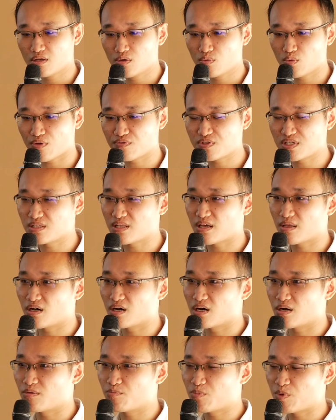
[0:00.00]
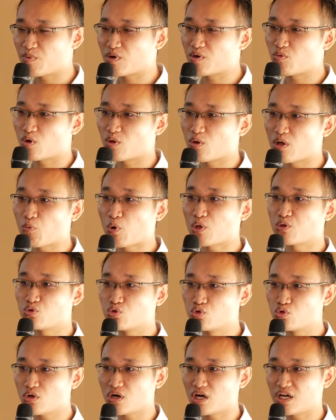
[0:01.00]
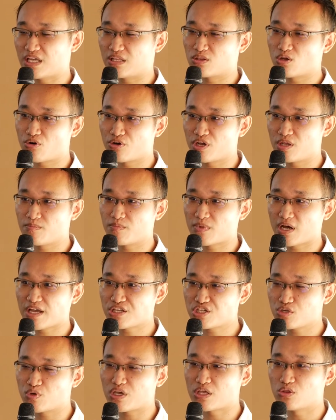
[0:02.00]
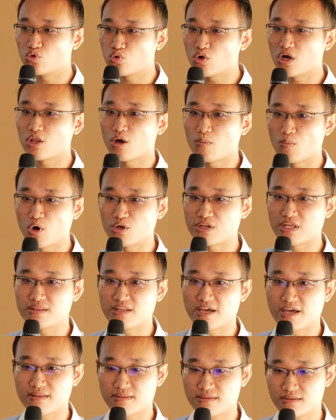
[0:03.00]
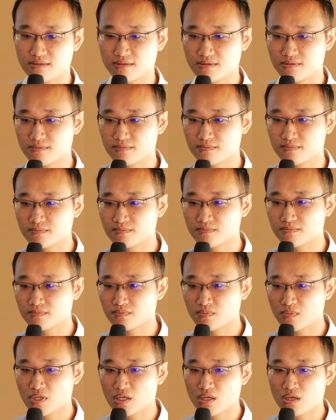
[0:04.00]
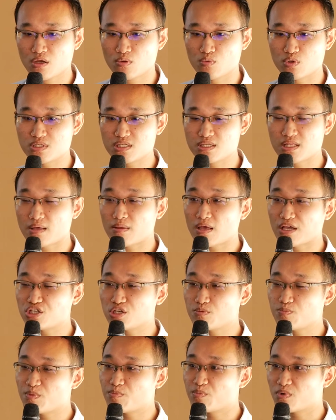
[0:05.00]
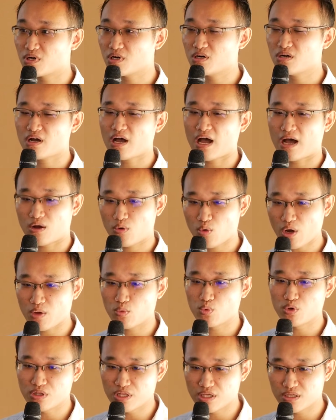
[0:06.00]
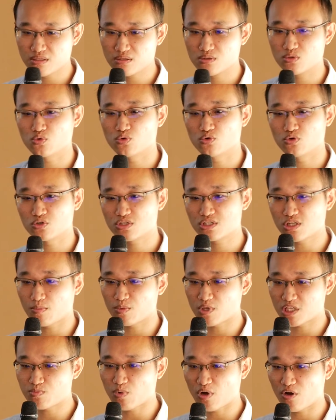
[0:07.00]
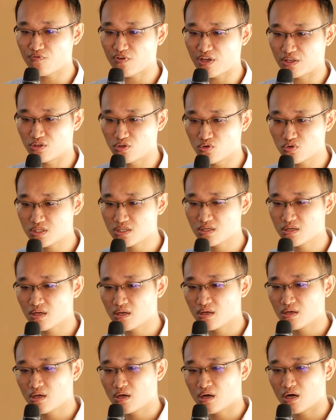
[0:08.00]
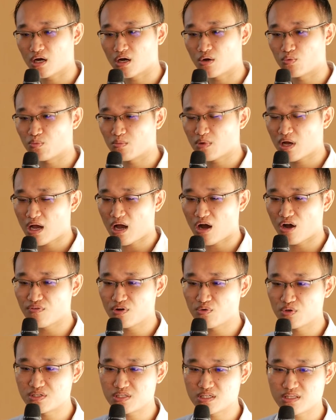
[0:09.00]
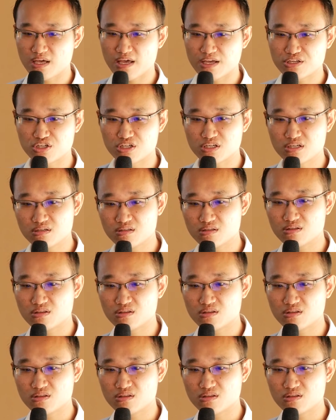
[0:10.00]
We have seen that people will want to ignore it, but actually we can do a lot more than that. We see that actually people are quite willing to stop the spread of fake news. However, we see that actually